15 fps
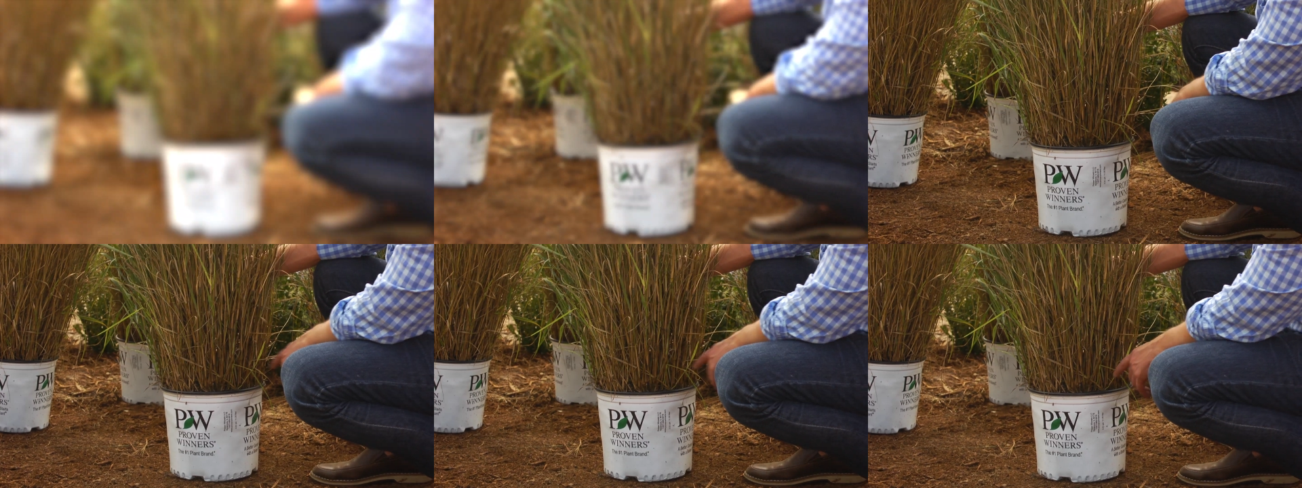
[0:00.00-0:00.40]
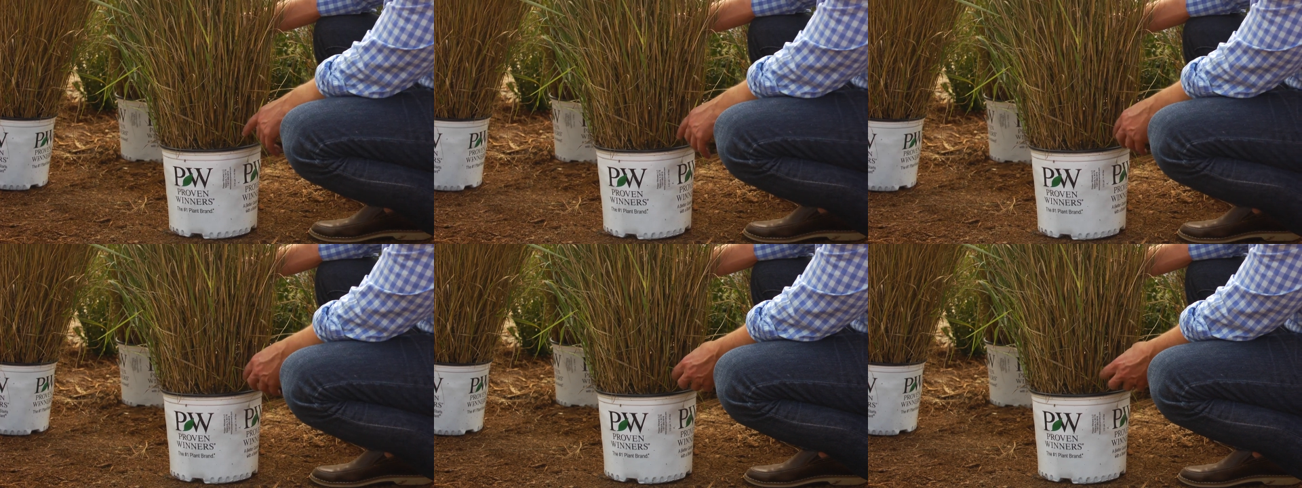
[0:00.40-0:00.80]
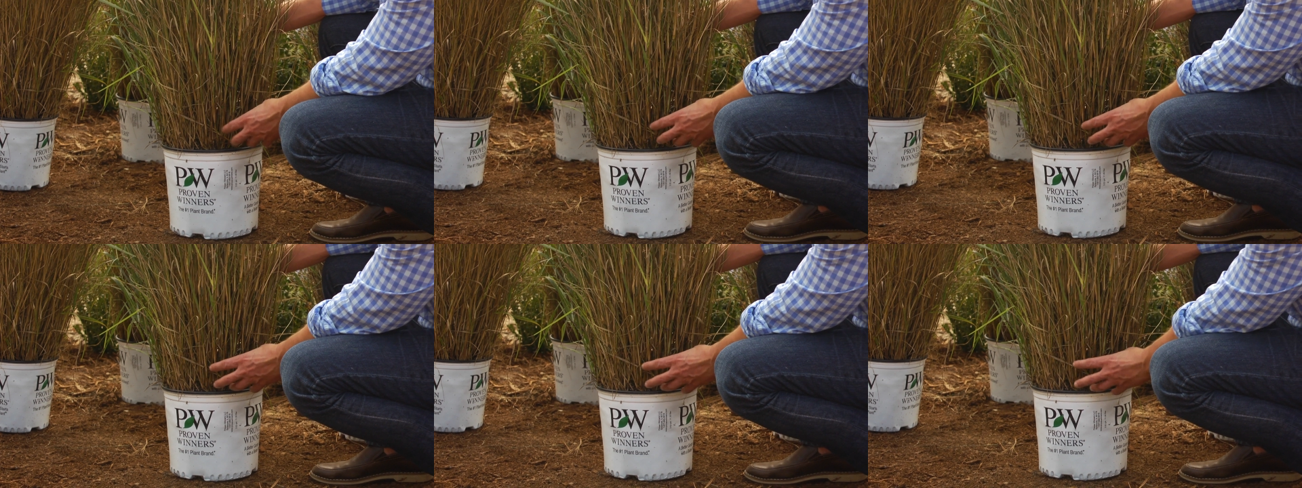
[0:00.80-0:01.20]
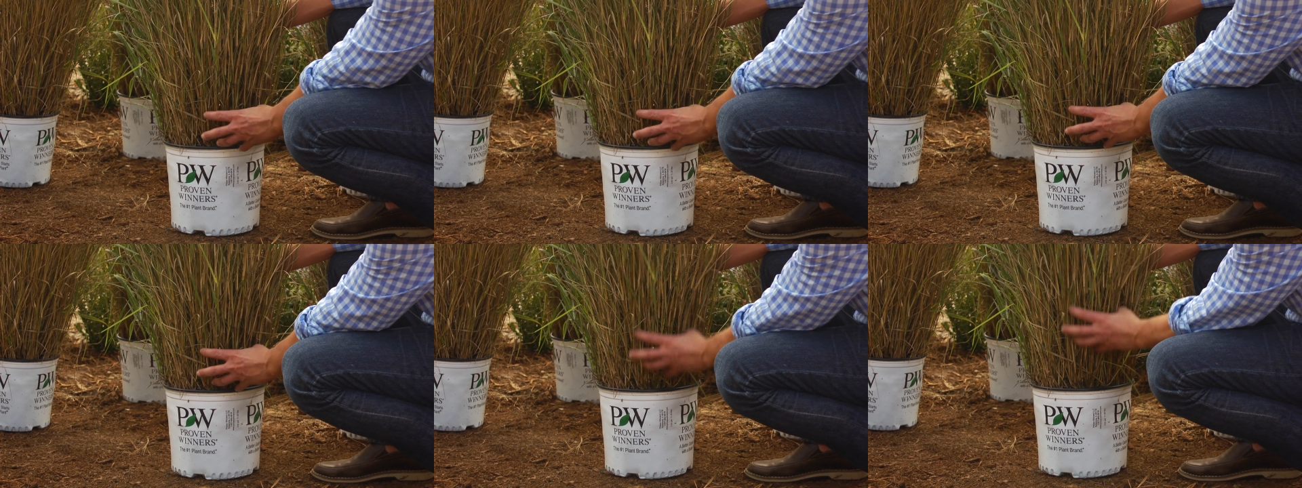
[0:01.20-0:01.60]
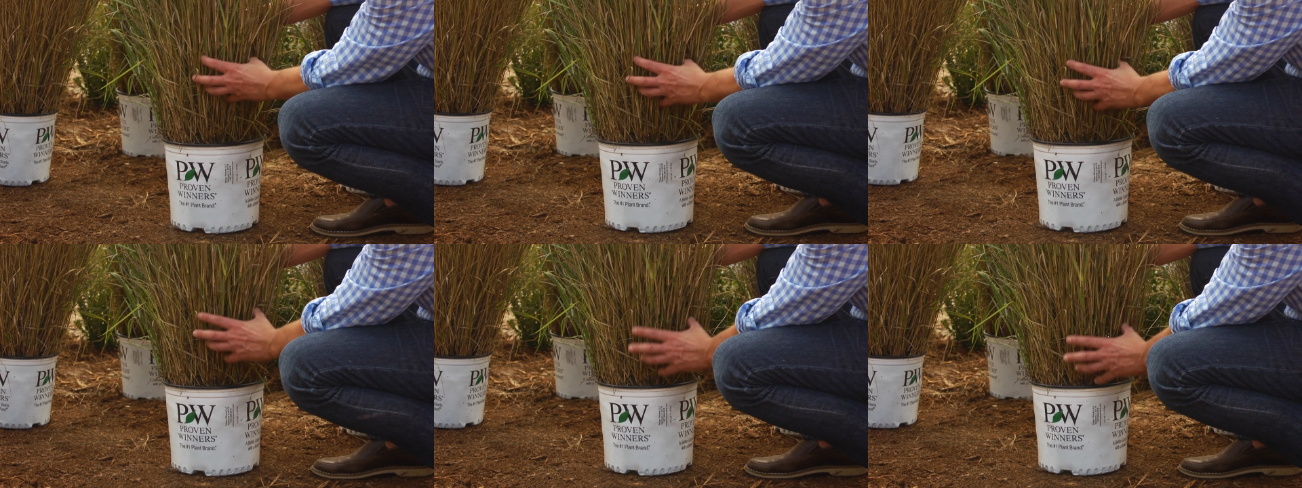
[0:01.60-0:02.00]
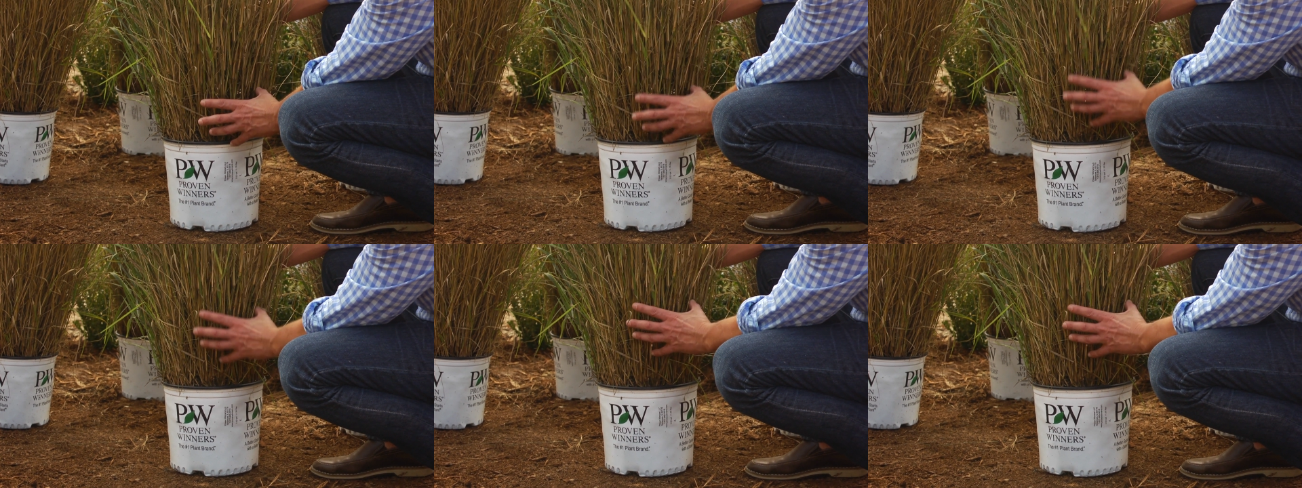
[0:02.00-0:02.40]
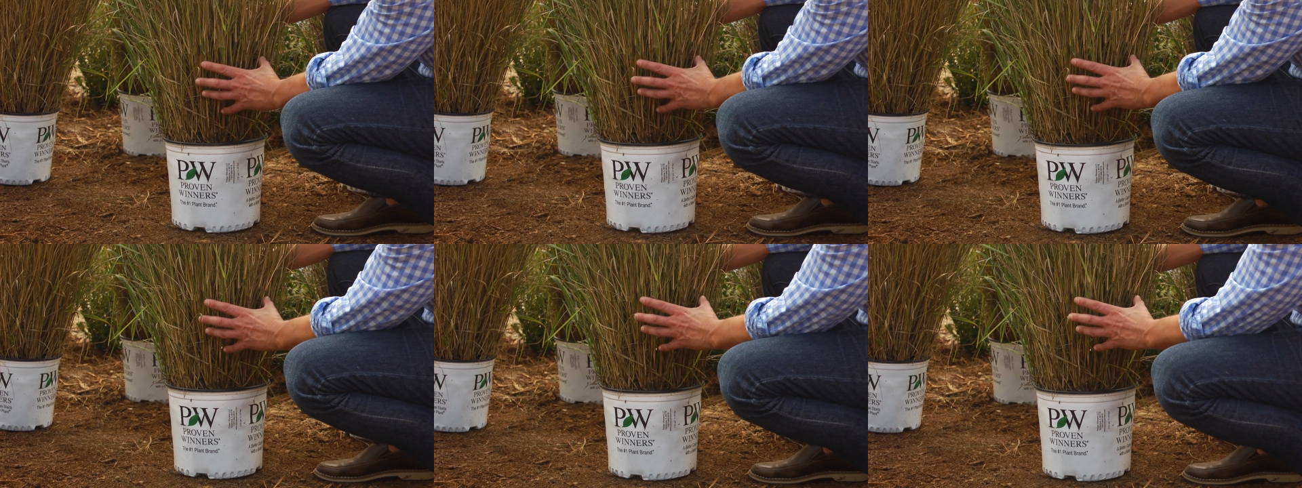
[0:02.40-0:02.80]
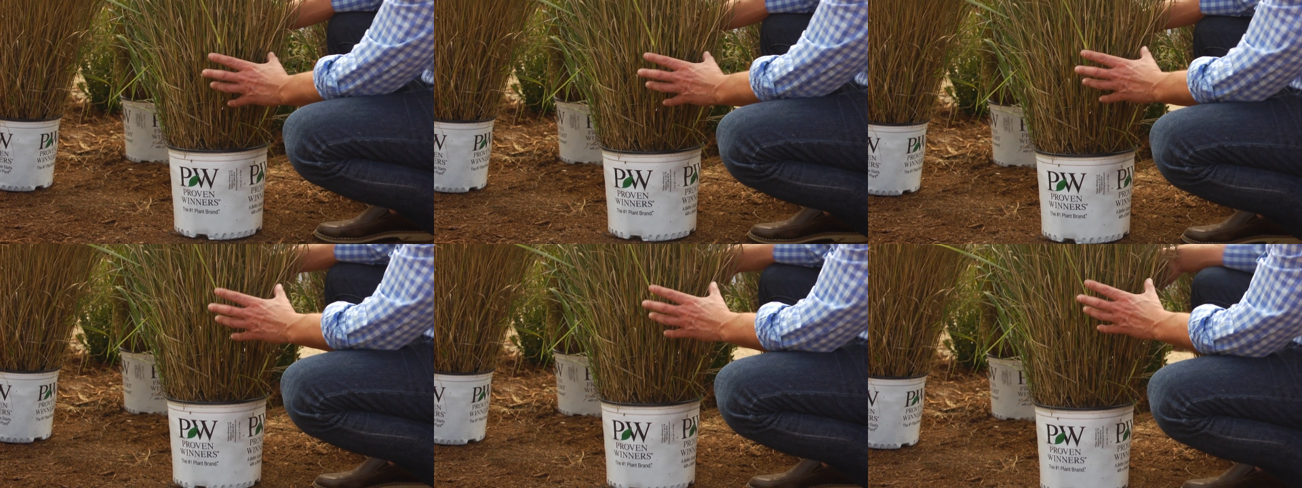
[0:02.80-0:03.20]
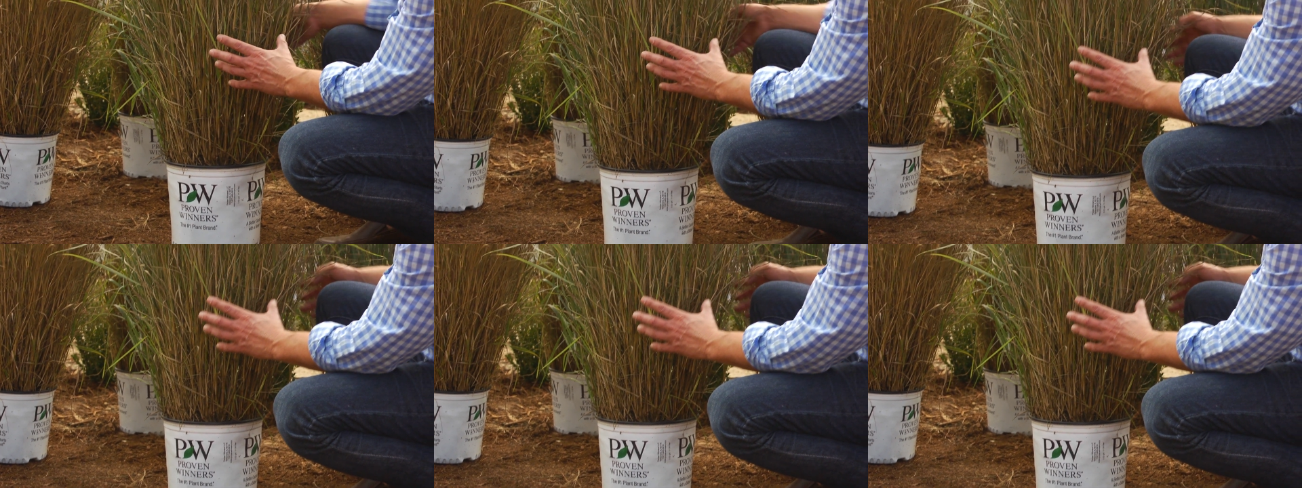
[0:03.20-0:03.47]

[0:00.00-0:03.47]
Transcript: Nobody's mouth can be seen.